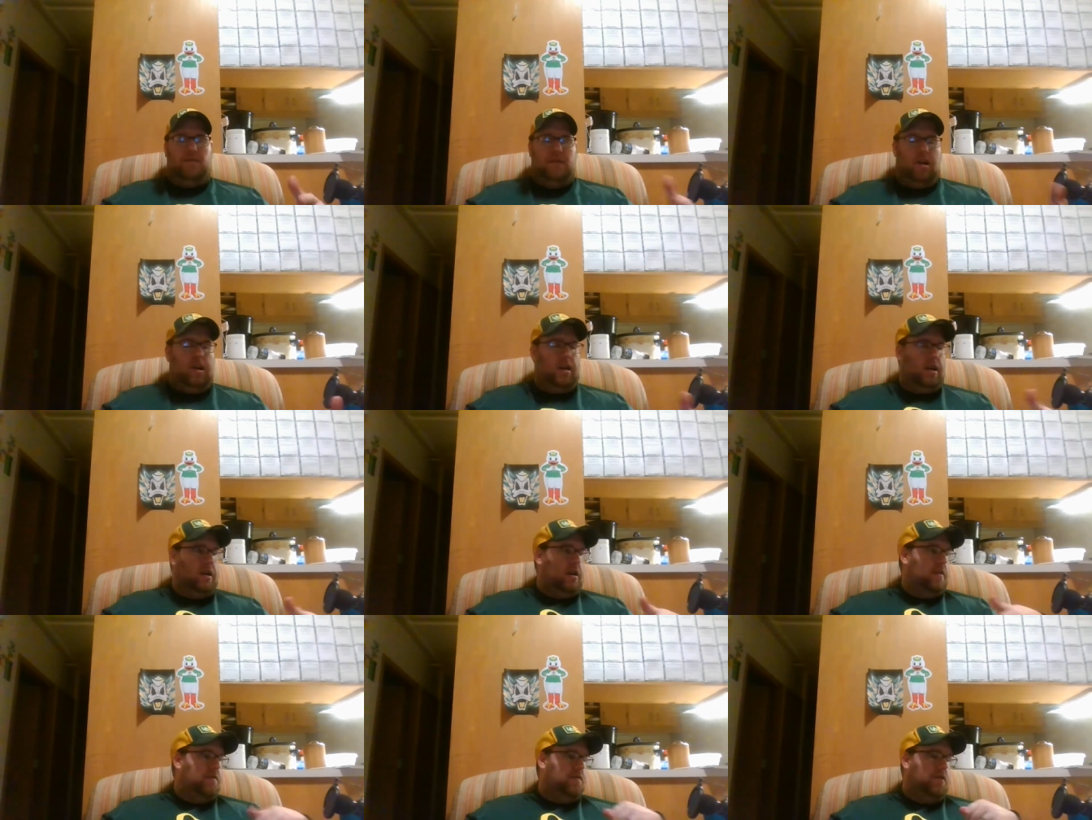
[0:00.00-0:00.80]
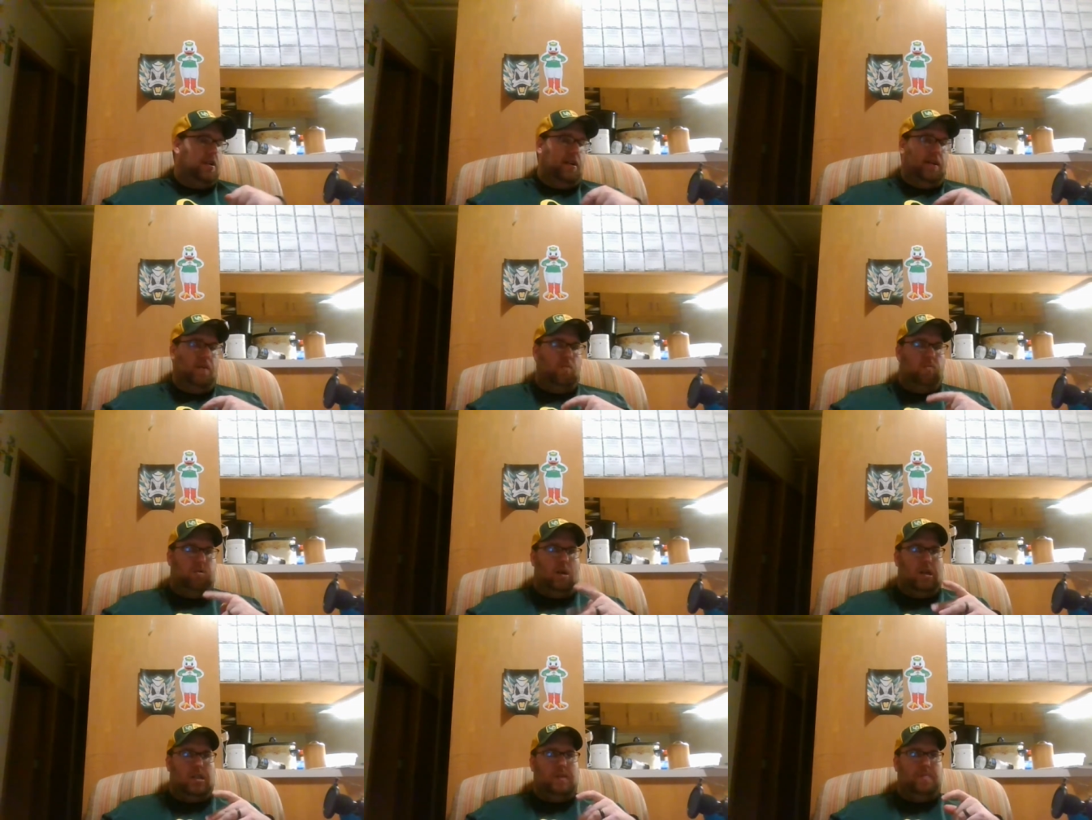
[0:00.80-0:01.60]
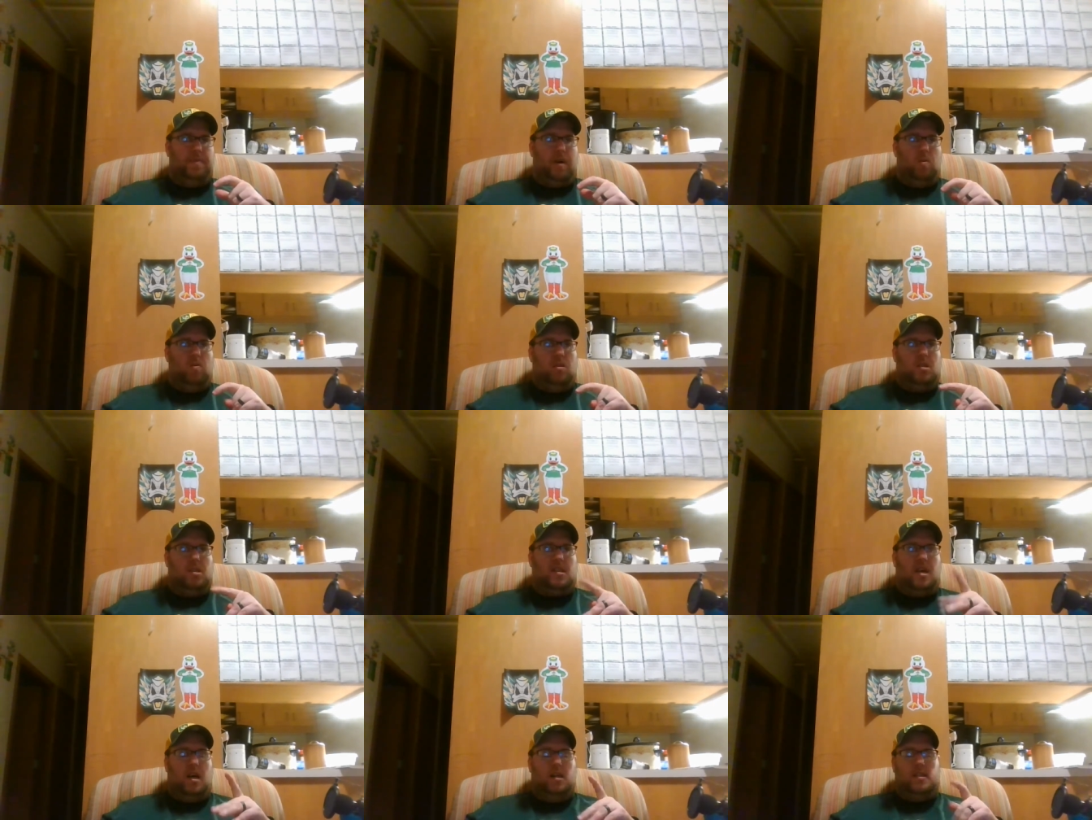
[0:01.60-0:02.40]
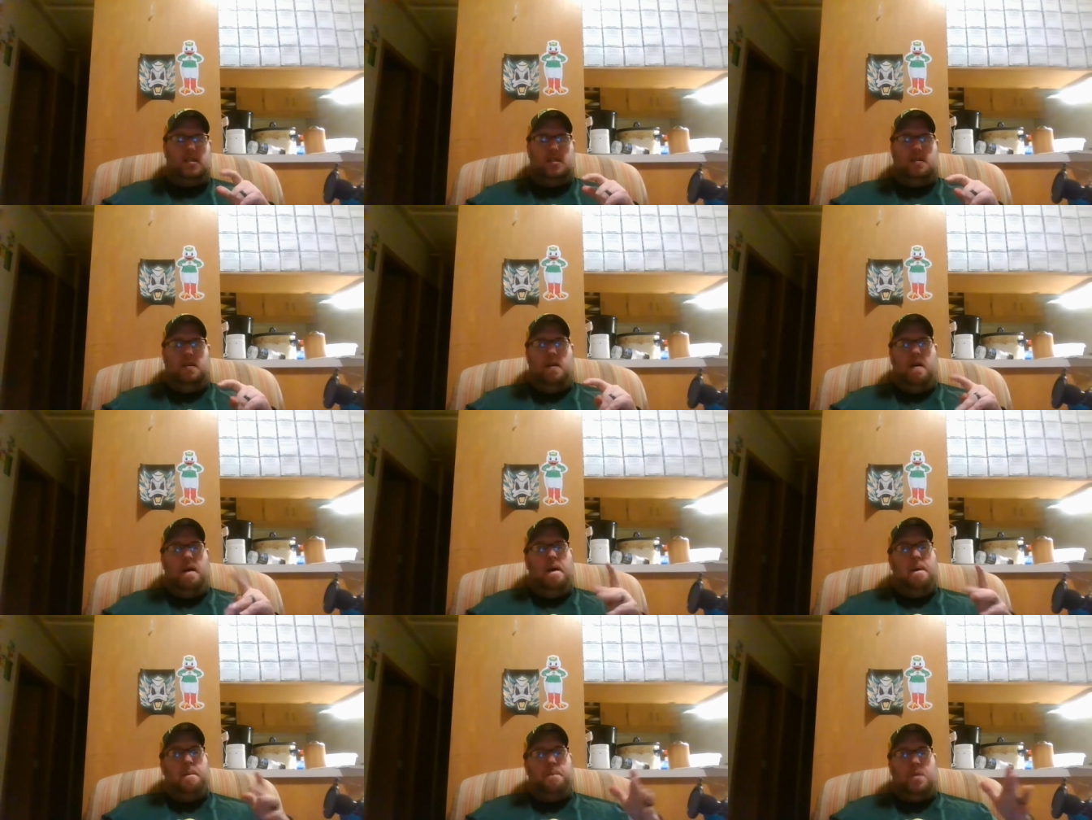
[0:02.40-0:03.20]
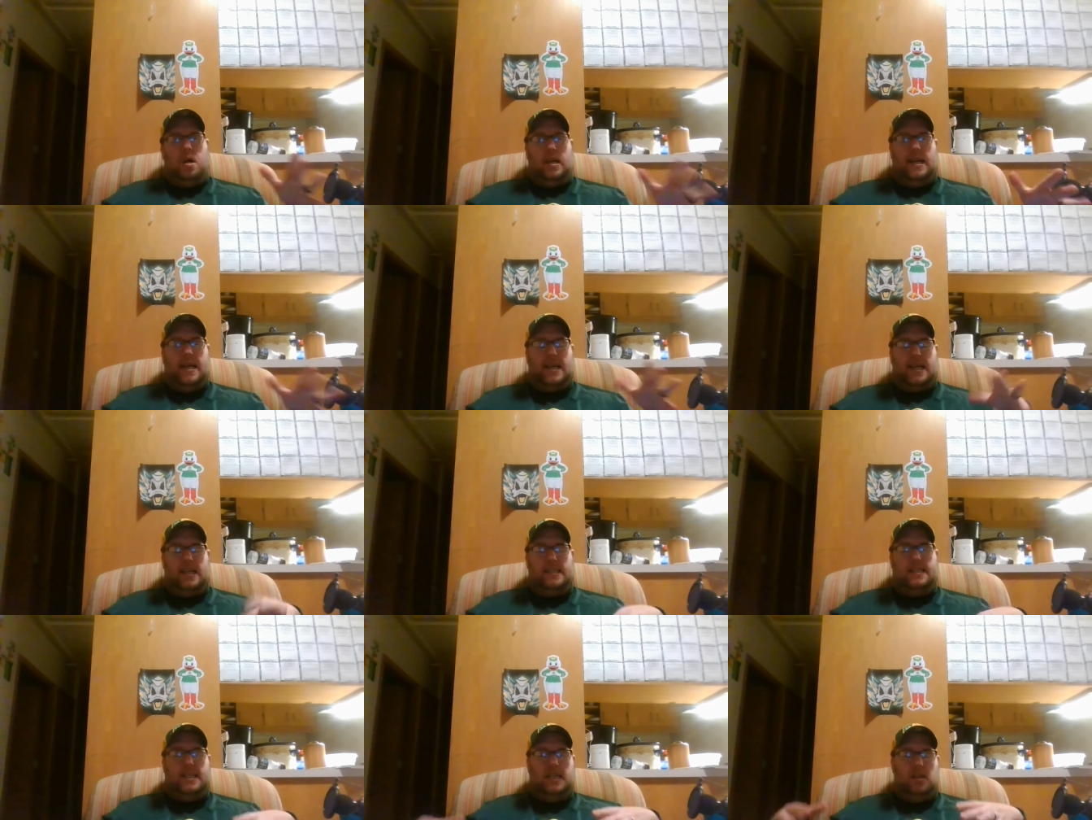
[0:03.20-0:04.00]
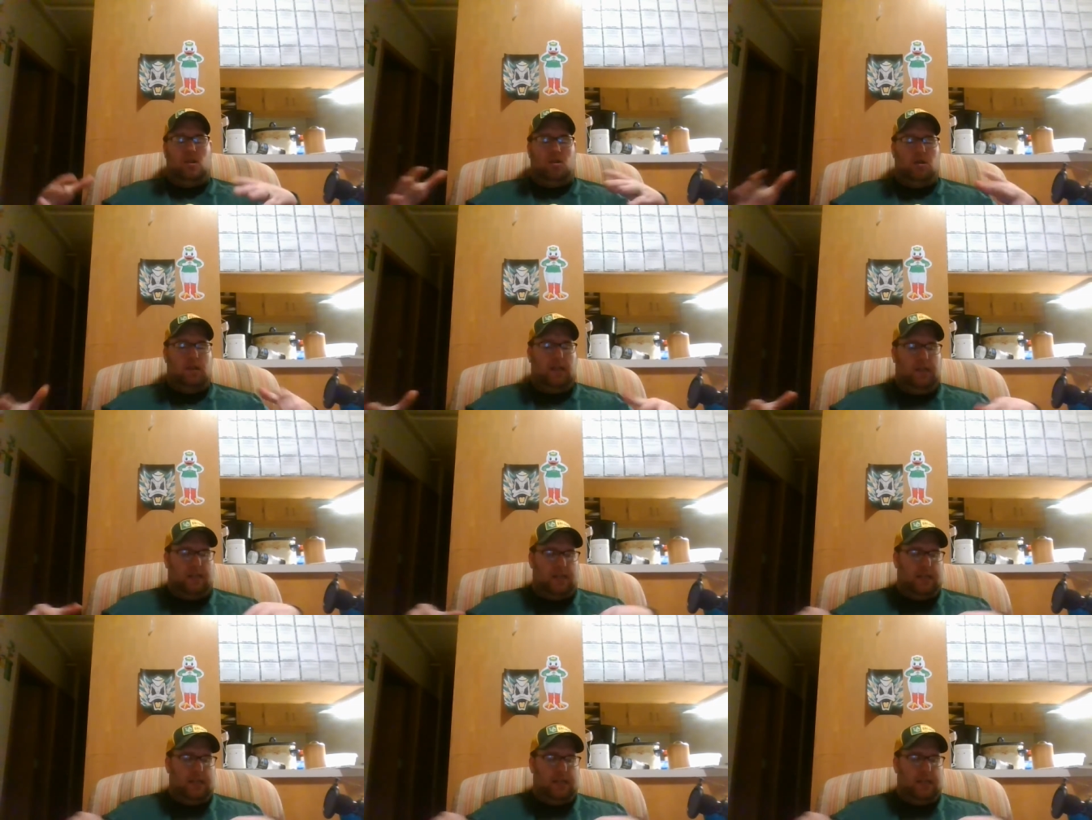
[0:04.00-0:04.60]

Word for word: Very, very impressed by Wisconsin. But like I said, Oregon